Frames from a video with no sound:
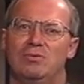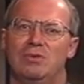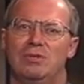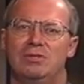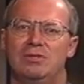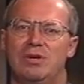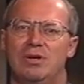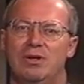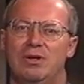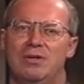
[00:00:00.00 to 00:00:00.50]

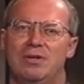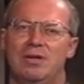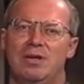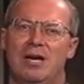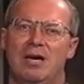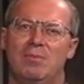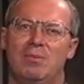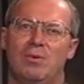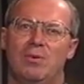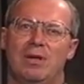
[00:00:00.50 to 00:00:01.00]
which are the
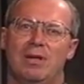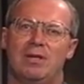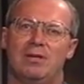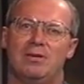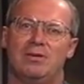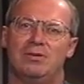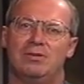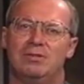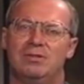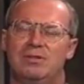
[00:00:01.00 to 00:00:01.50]
operating
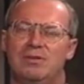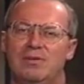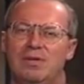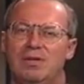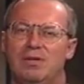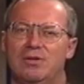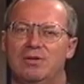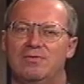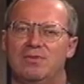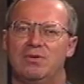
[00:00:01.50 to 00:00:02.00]
units of the
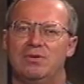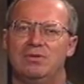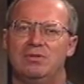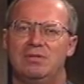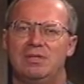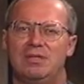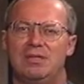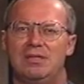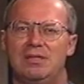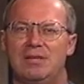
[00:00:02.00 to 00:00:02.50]

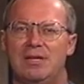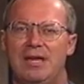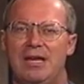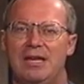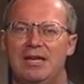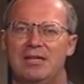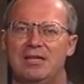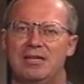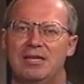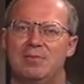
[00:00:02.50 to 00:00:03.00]
university, the
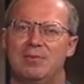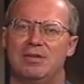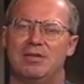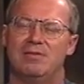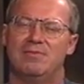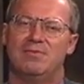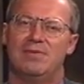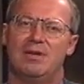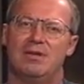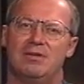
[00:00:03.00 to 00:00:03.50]
academic
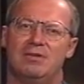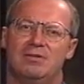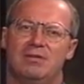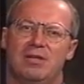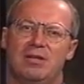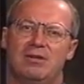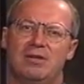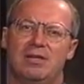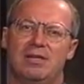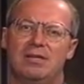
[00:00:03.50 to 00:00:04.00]
affairs
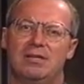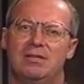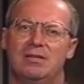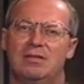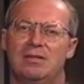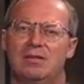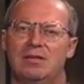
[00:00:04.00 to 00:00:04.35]
area,